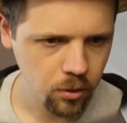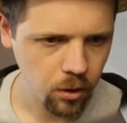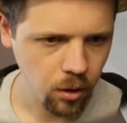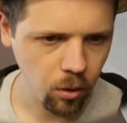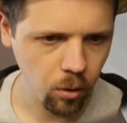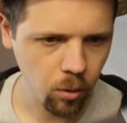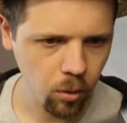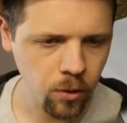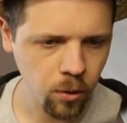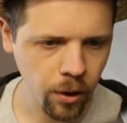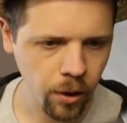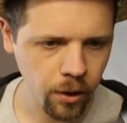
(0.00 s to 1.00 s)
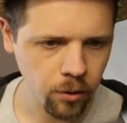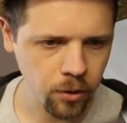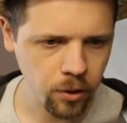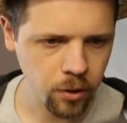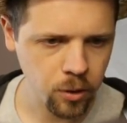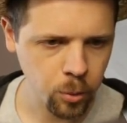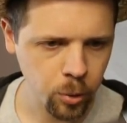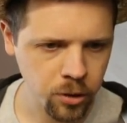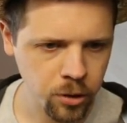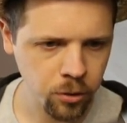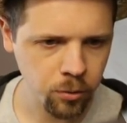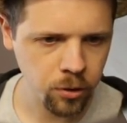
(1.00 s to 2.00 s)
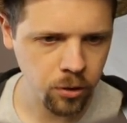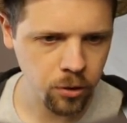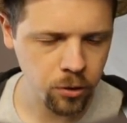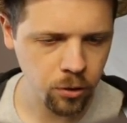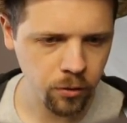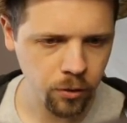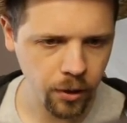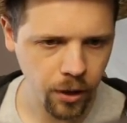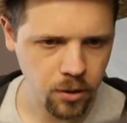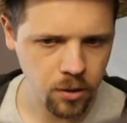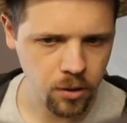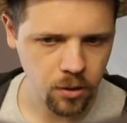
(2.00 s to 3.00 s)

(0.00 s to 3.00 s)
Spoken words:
Oh, you know what? I don't think it's pushed through to the server yet.